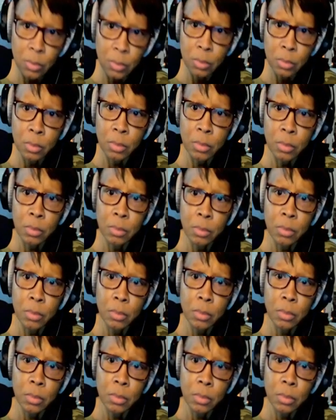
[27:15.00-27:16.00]

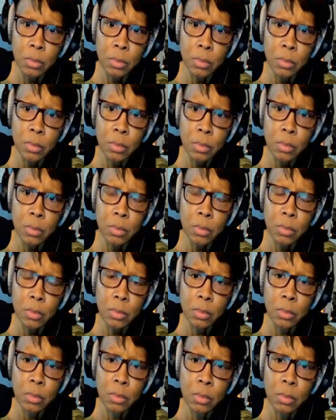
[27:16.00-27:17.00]

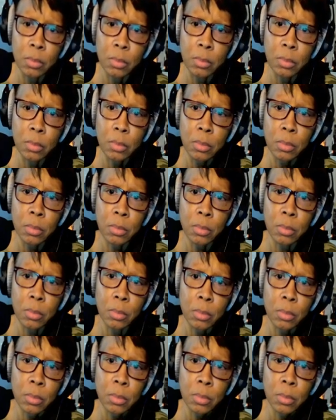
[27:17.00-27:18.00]

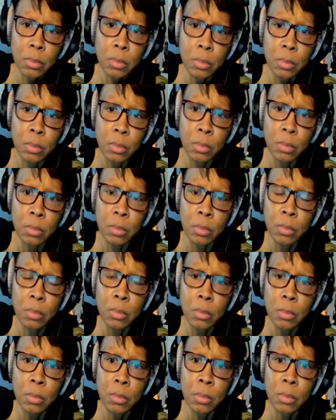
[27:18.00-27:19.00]

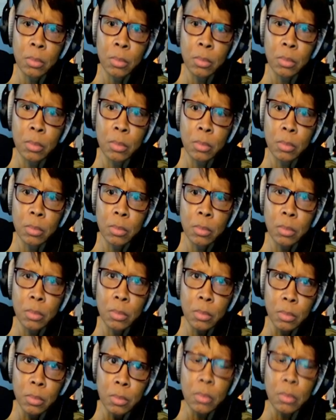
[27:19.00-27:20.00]

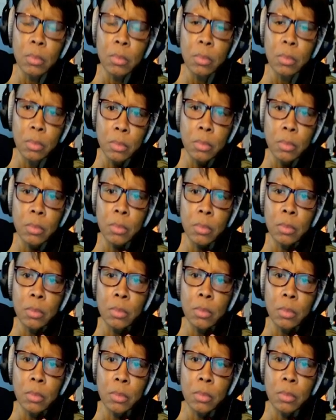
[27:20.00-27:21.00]

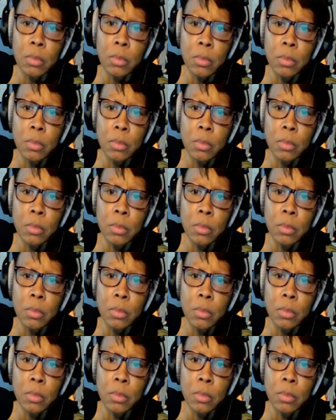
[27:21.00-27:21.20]
[no speech]